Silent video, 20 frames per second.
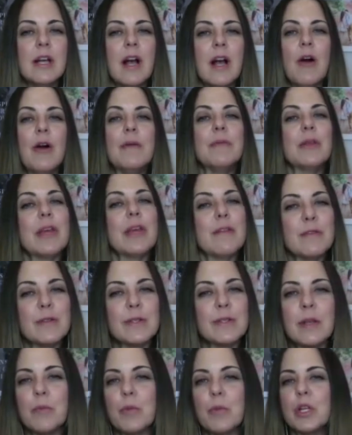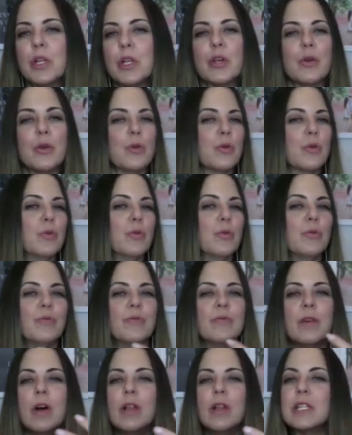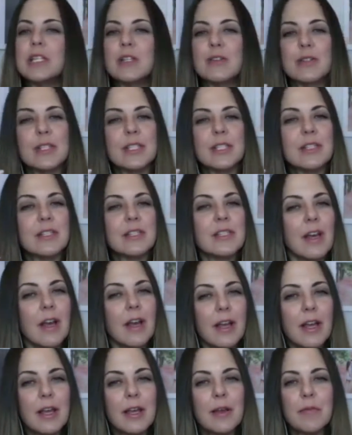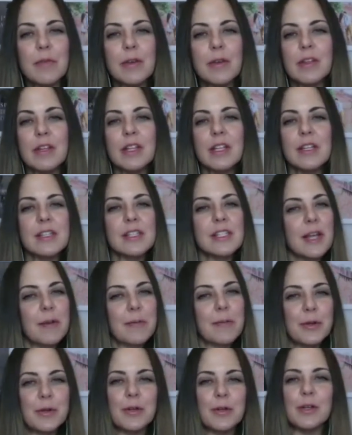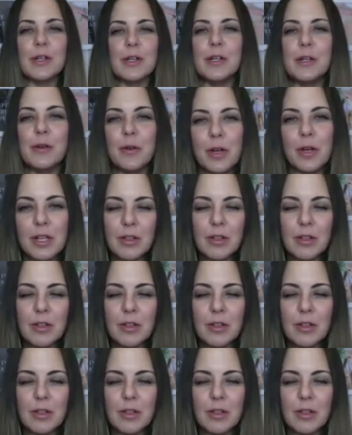I'm looking for someone who volunteers his time in his neighborhood, or